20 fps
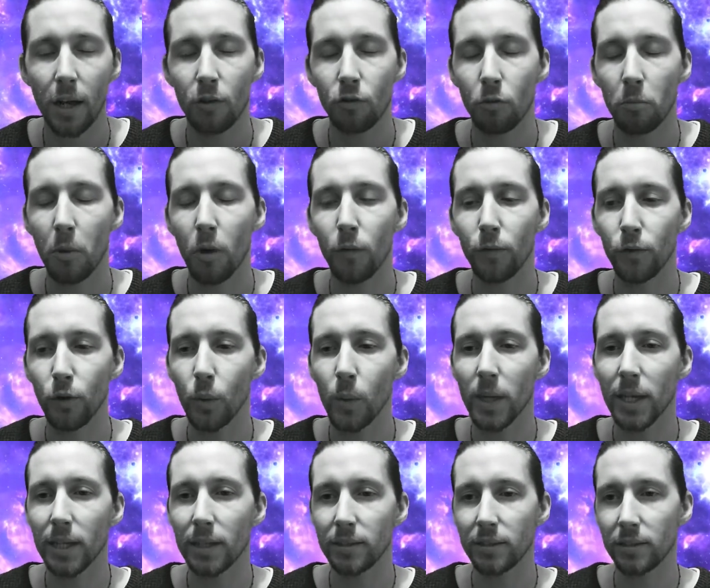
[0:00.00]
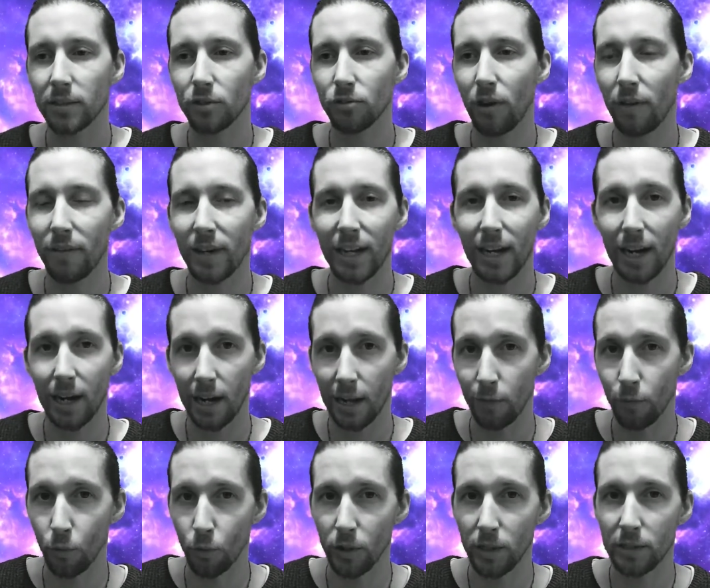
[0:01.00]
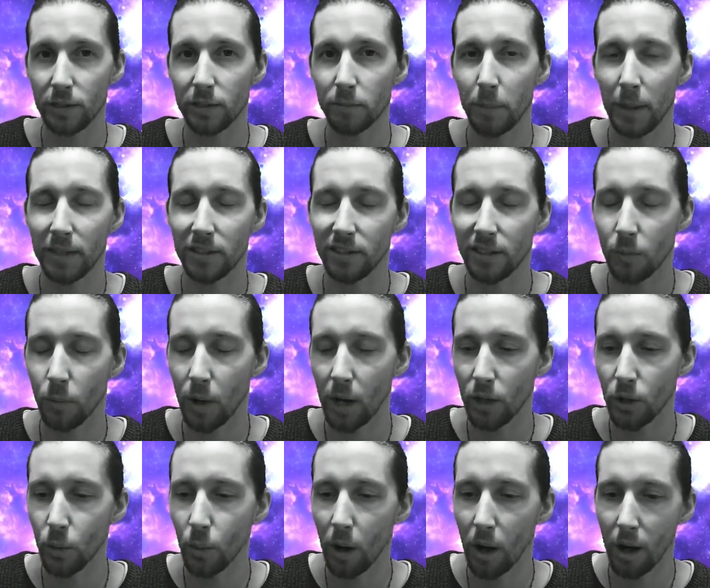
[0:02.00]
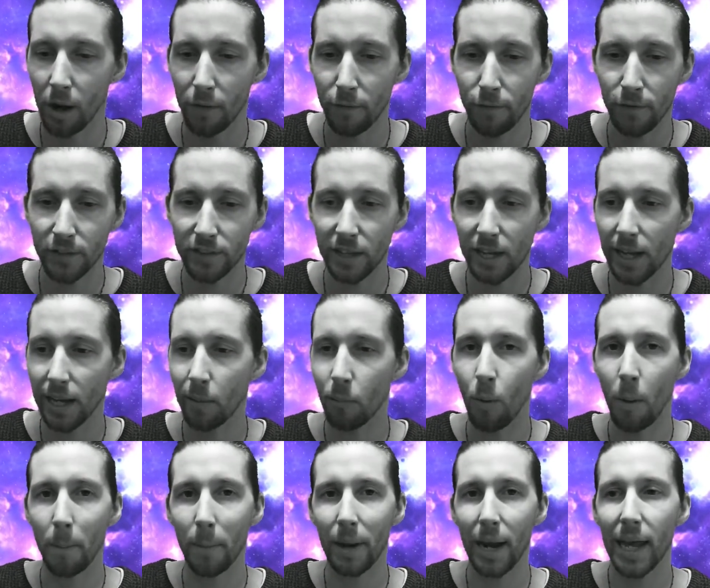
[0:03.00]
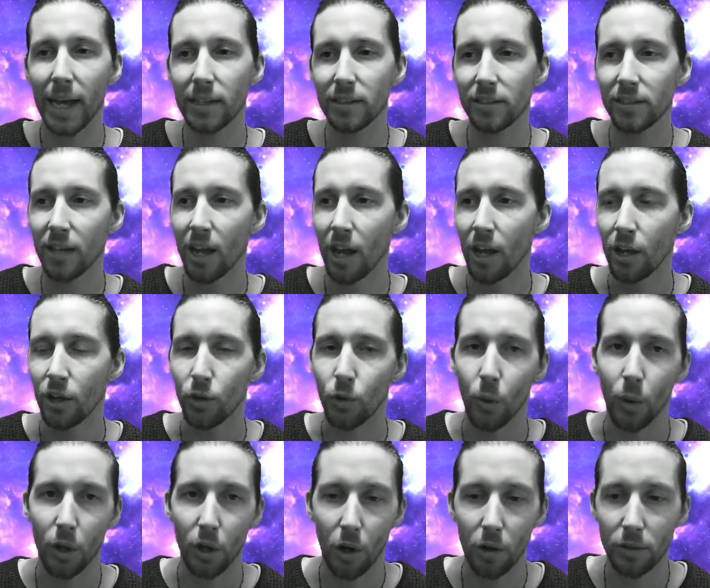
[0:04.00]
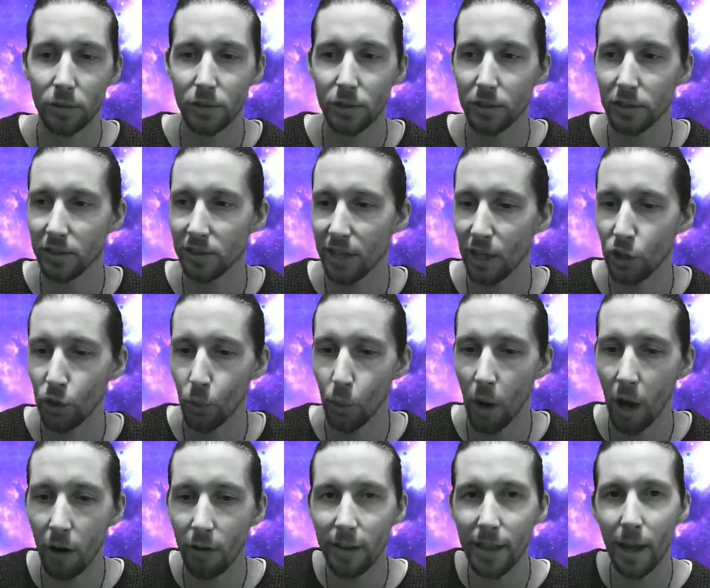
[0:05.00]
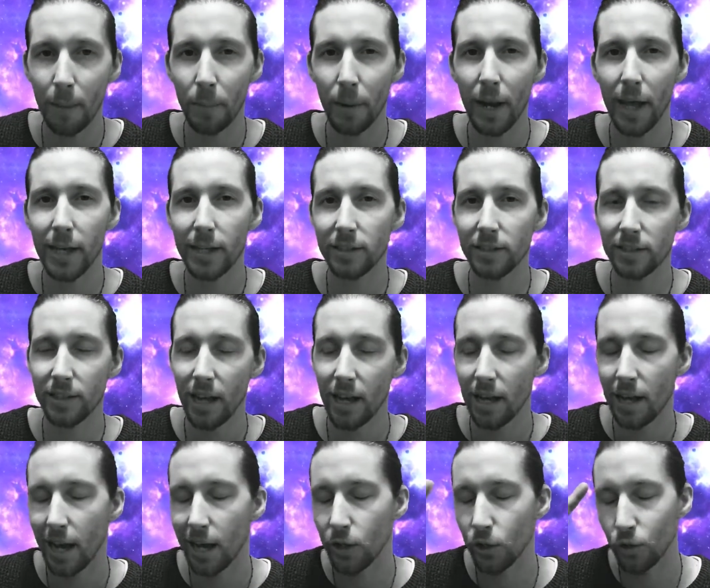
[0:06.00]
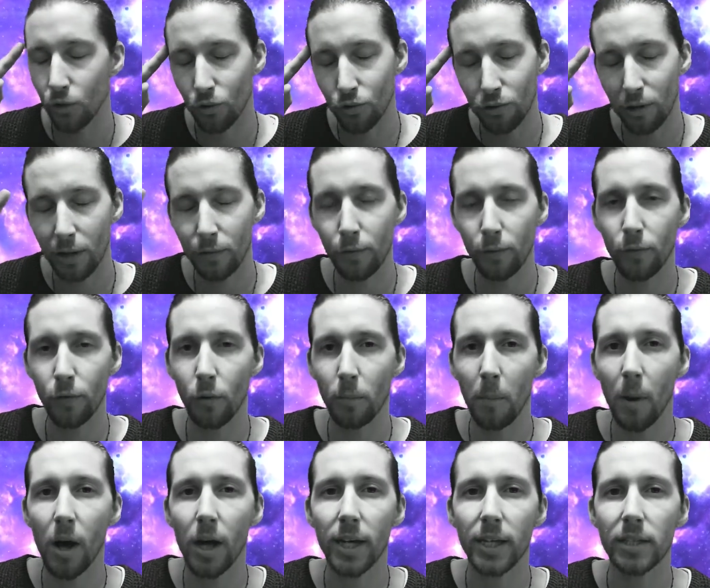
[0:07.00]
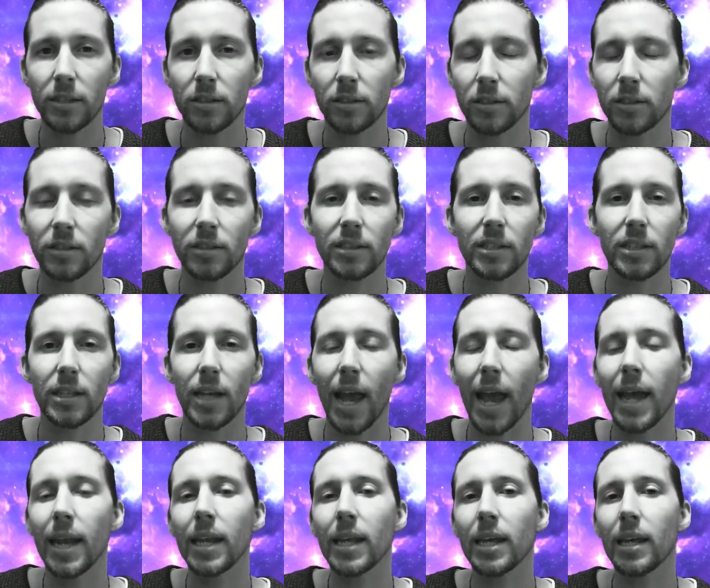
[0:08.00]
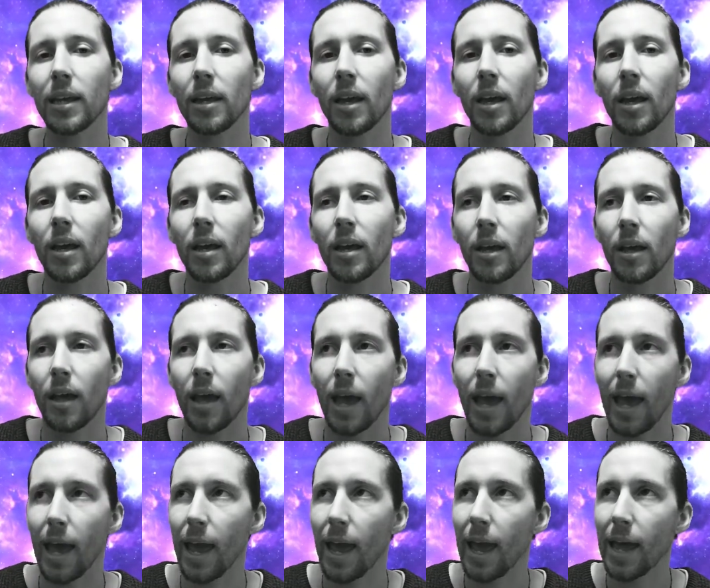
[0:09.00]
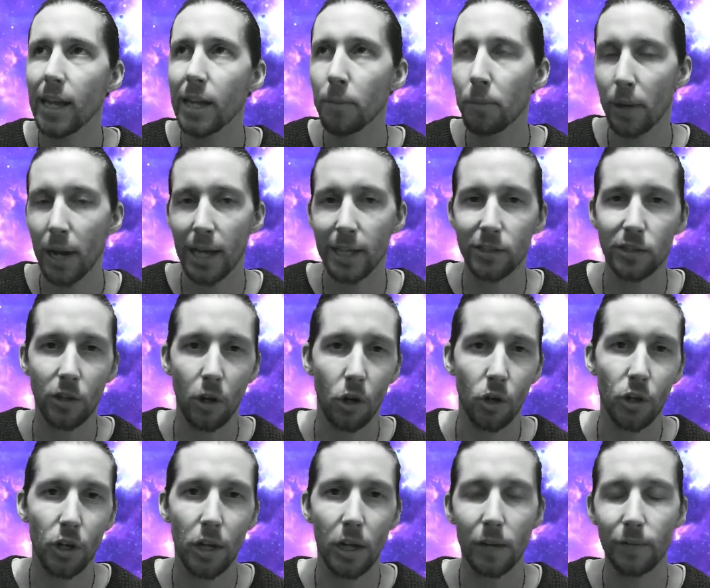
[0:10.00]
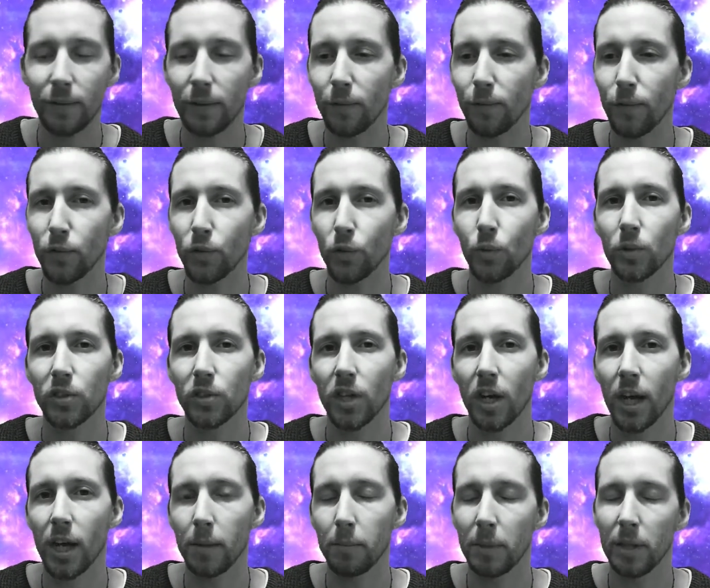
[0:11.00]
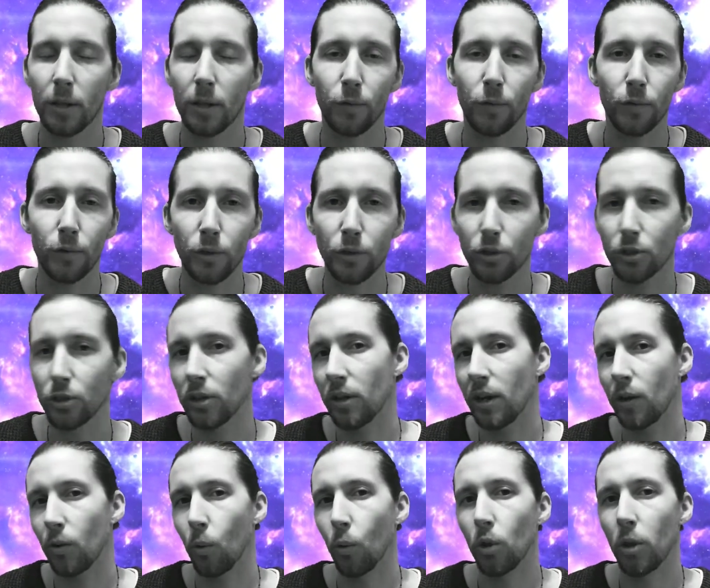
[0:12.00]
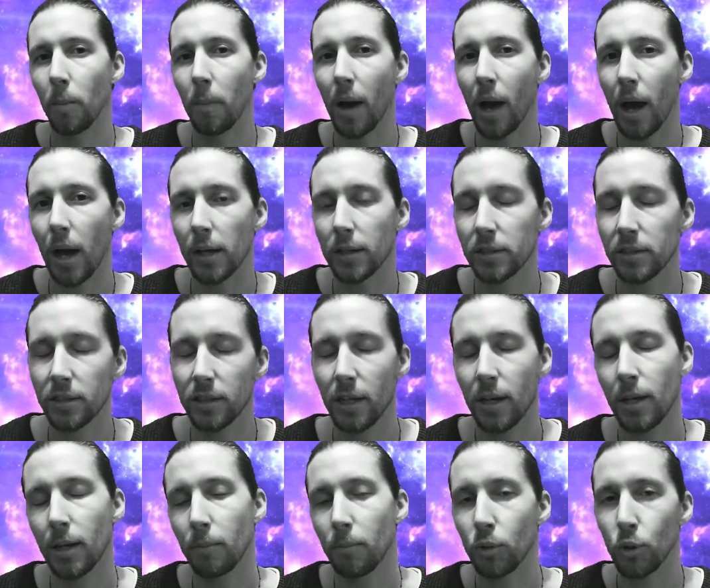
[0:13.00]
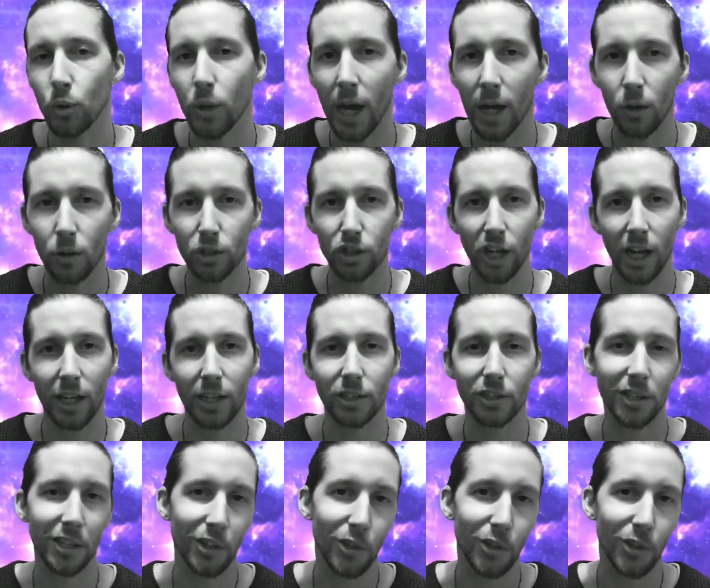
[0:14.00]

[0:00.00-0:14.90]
Remote viewing is traveling clairvoyance, basically where you are physically in one place, you are conscious that you are in that place, and you can travel with your mind to see any place on earth in physical time, in the future or the past, but you cannot change it.